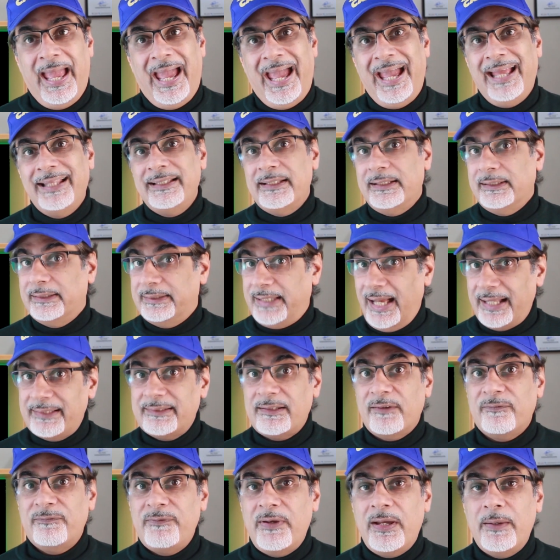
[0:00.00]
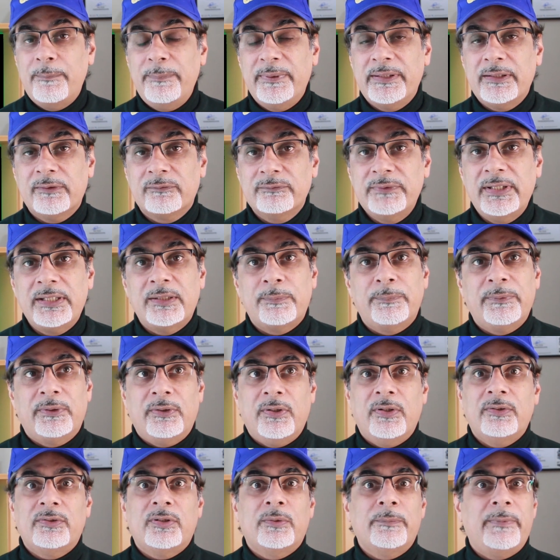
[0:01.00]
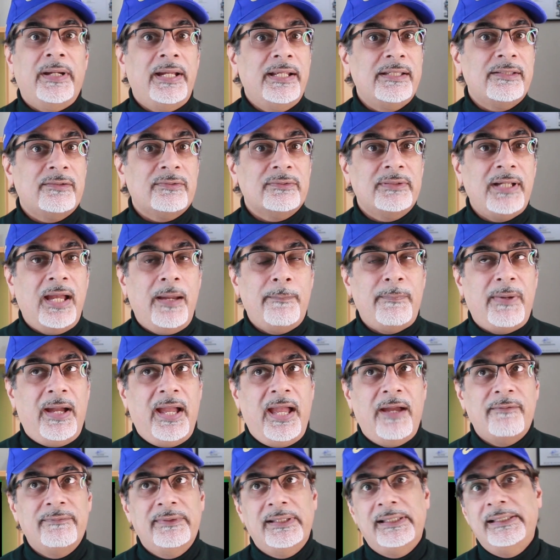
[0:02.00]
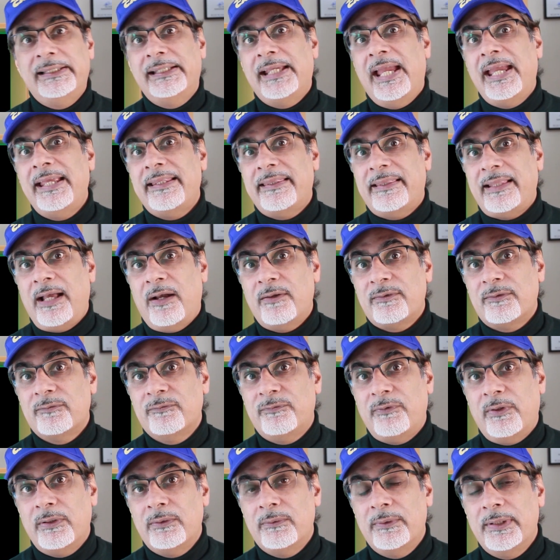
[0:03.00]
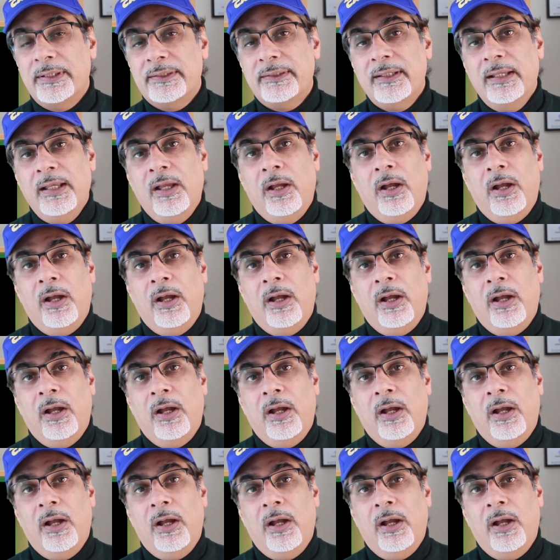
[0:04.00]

And that's a fair bit of reach, because on my Instagram, I have nearly 8,000 followers.